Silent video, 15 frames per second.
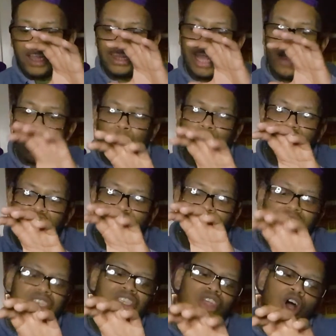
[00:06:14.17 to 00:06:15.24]
they're watching on
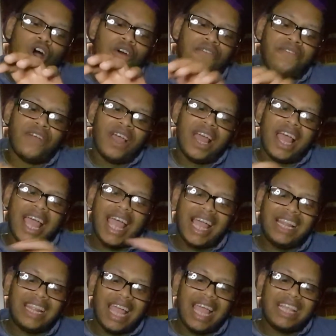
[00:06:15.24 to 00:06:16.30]
the staff
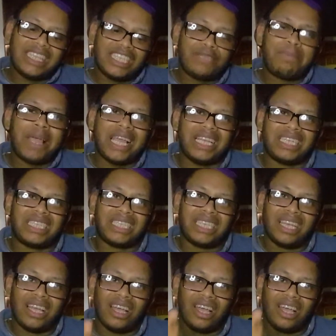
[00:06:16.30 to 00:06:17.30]
in space